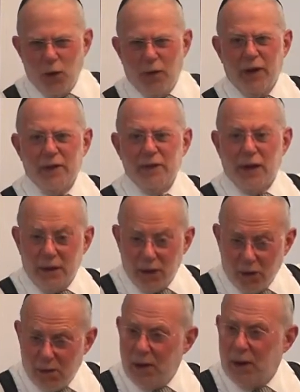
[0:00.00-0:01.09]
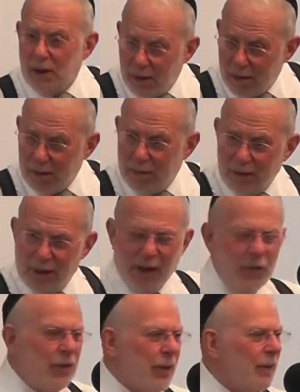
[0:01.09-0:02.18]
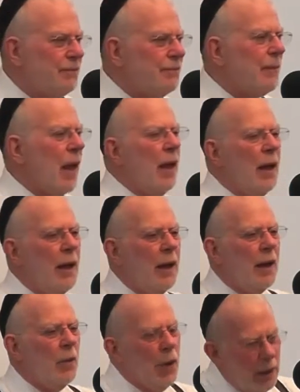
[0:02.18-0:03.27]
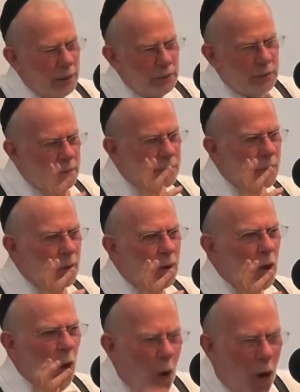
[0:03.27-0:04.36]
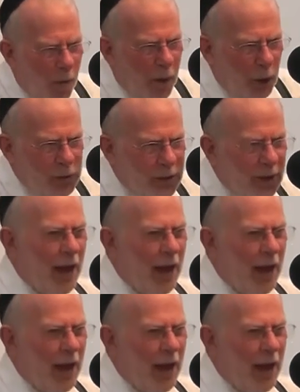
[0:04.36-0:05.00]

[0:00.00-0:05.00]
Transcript: worries, and no you know we had everything. Well, almost